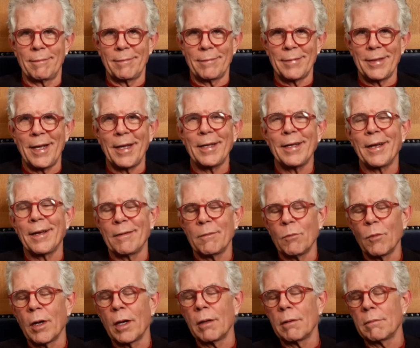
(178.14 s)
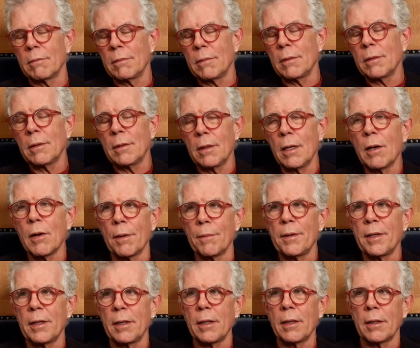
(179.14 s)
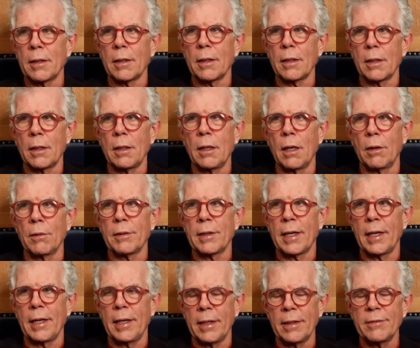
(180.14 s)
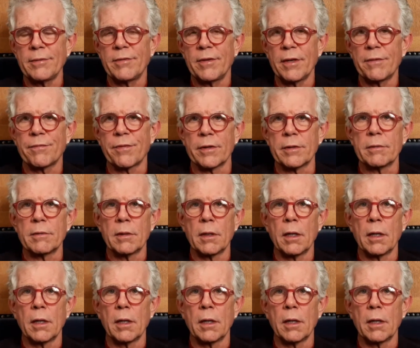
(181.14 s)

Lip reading: Yeah, yeah. Well, no, I mean it is different.